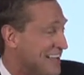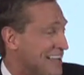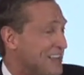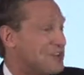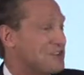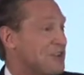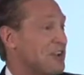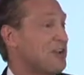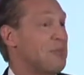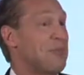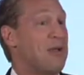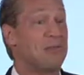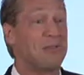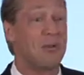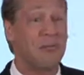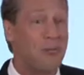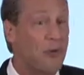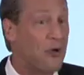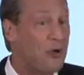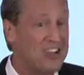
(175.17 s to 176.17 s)
And you
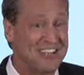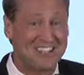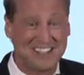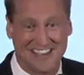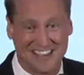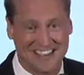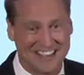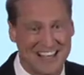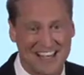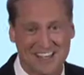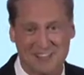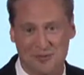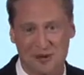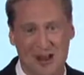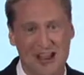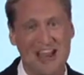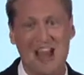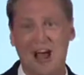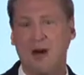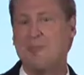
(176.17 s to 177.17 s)
can put it to the test
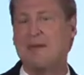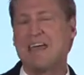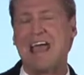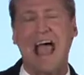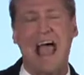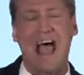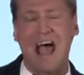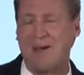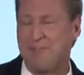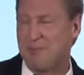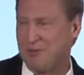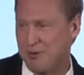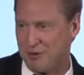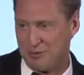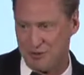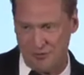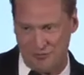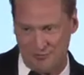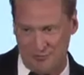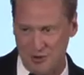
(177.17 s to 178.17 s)
right now. Be happy with
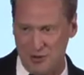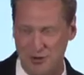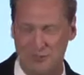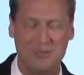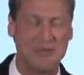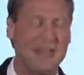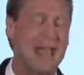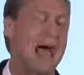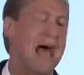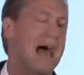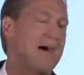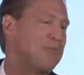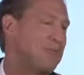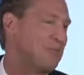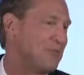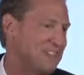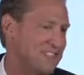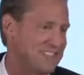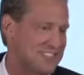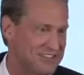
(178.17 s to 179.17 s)
the food, be happy
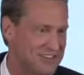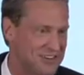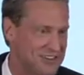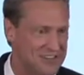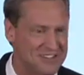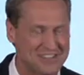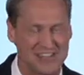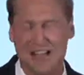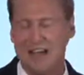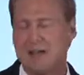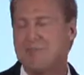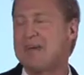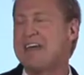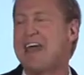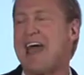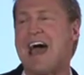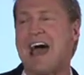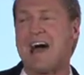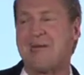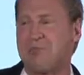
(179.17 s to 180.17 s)
with the service, be
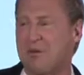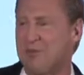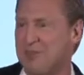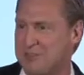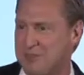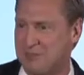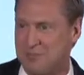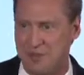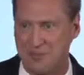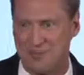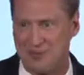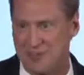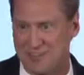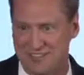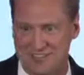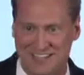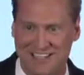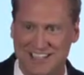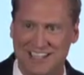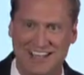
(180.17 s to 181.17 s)
happy with the people you're
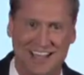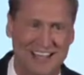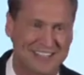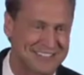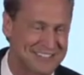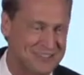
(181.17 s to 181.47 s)
sitting next